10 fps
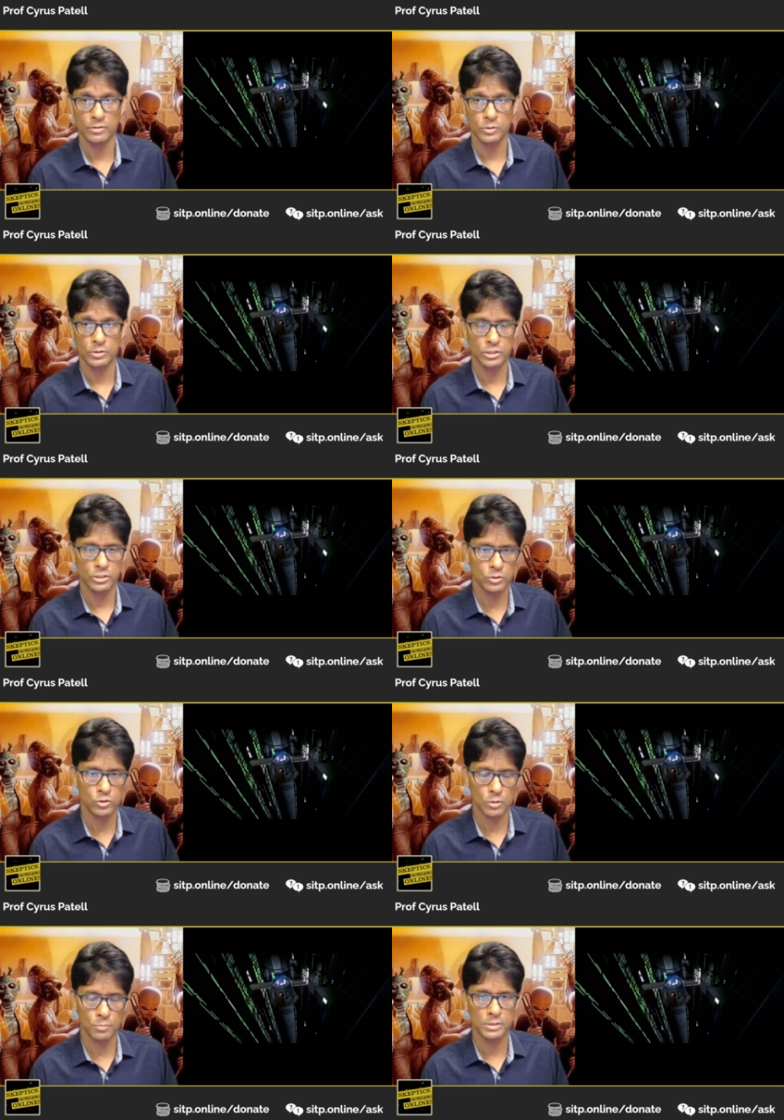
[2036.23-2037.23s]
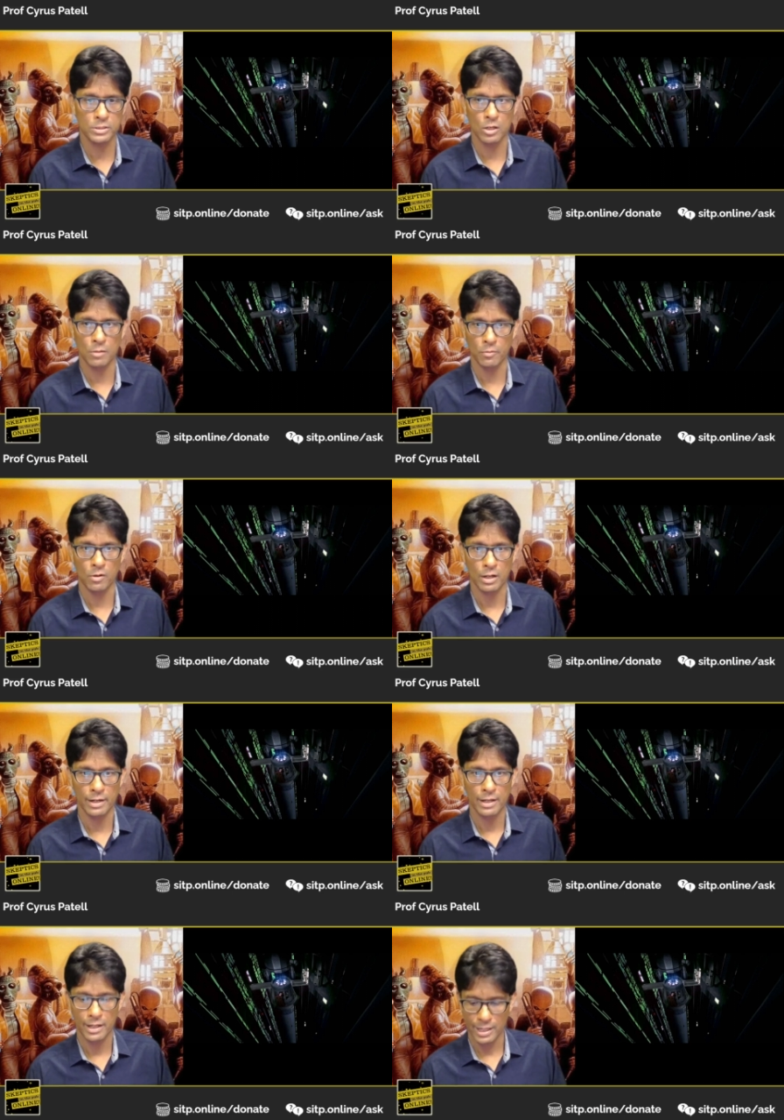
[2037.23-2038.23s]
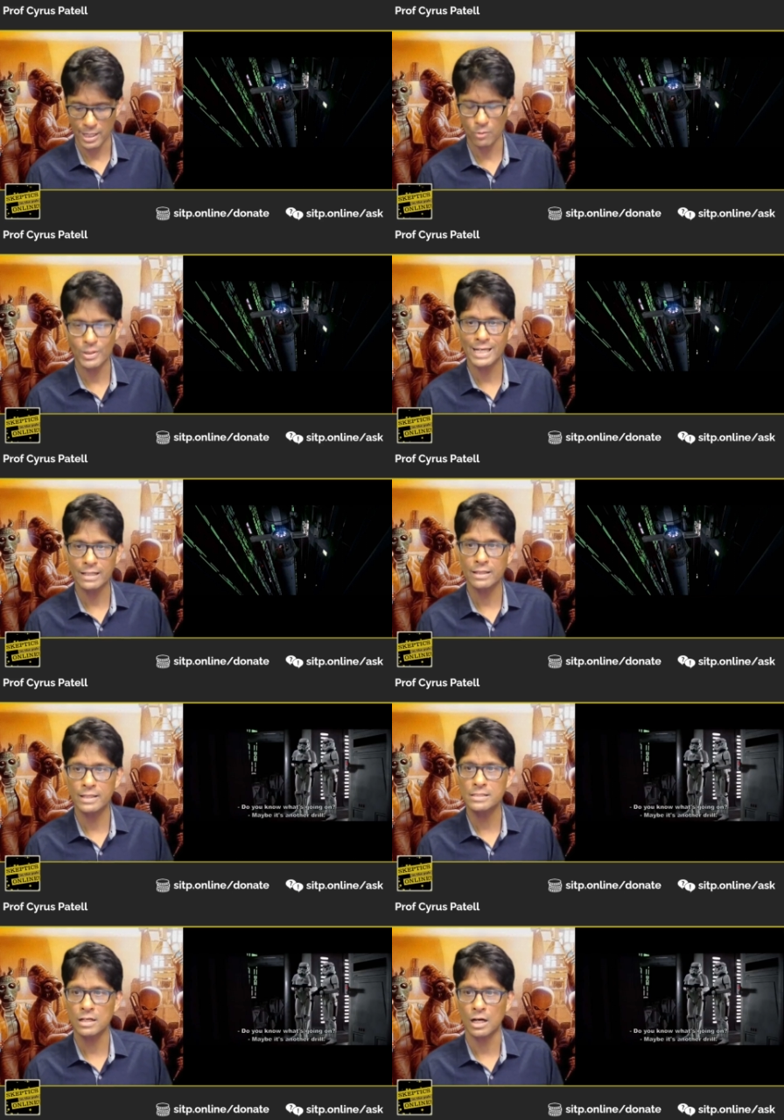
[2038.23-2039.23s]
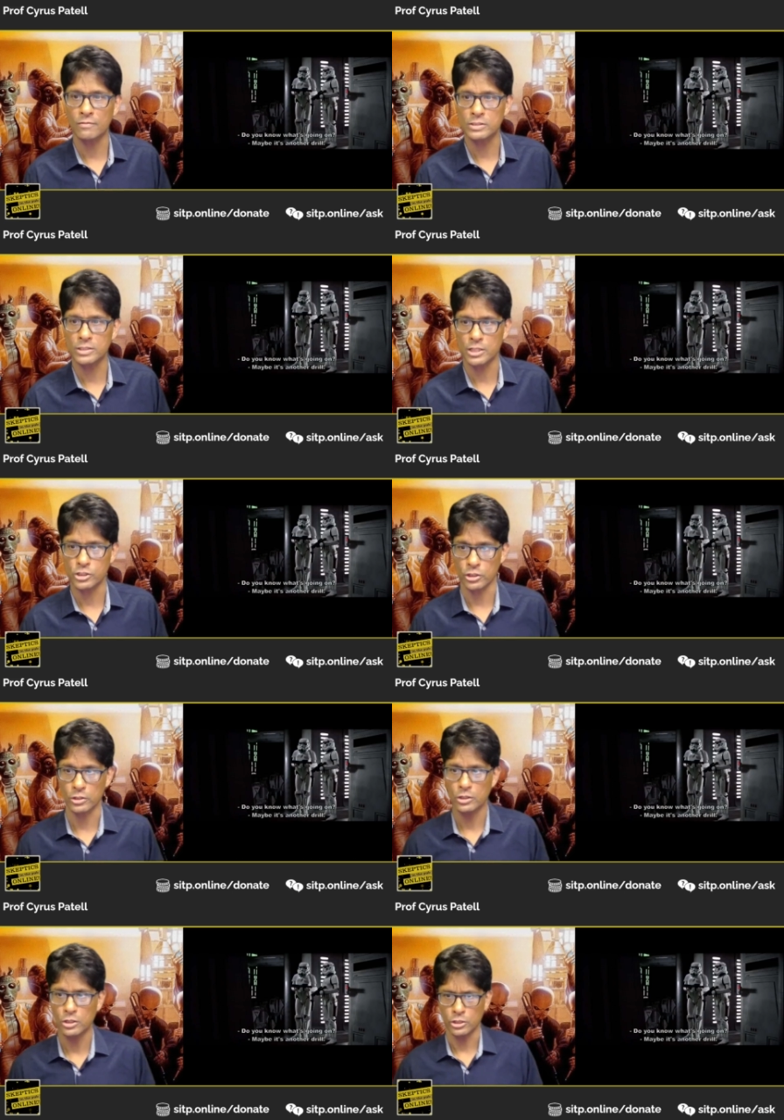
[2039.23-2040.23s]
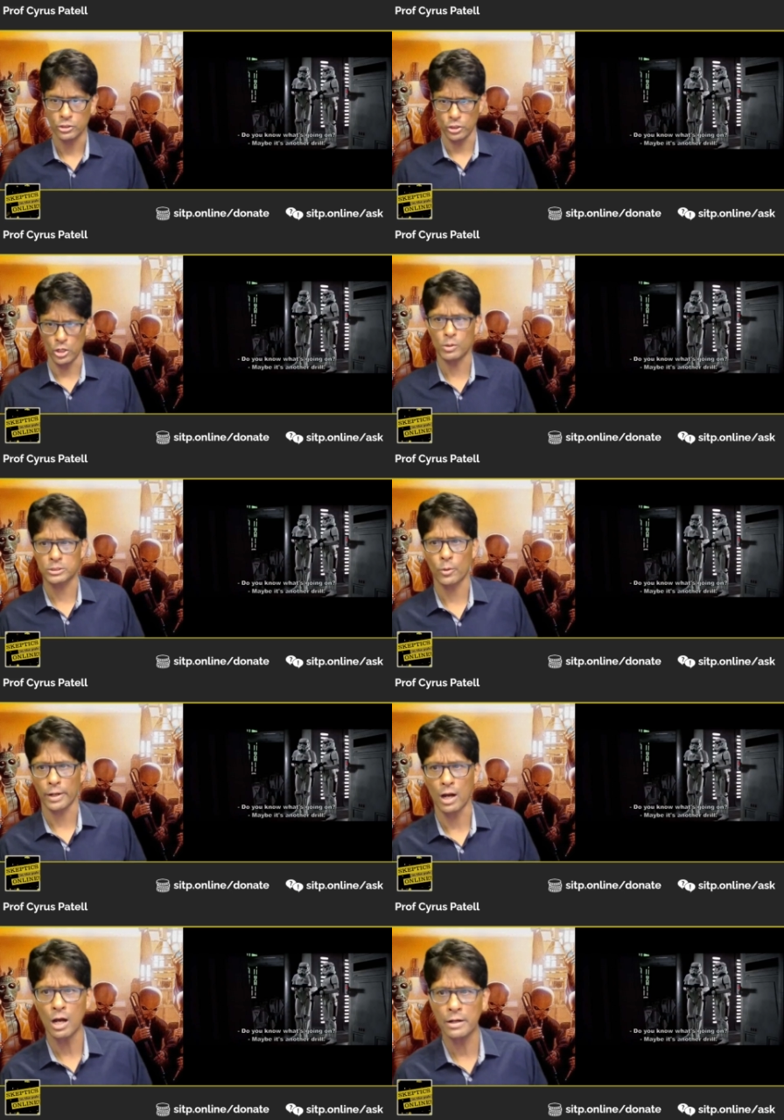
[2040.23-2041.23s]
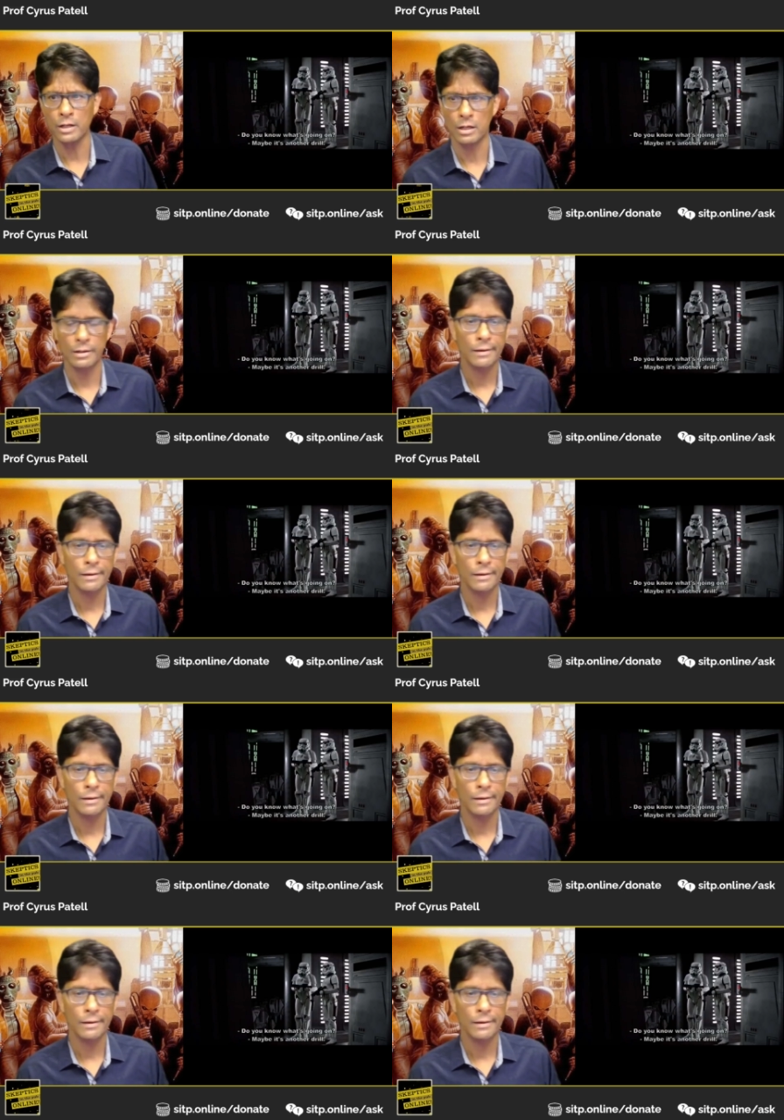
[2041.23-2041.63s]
So it's just two troopers and Obi-Wan. And we get this conversation. "Do you know what's going on?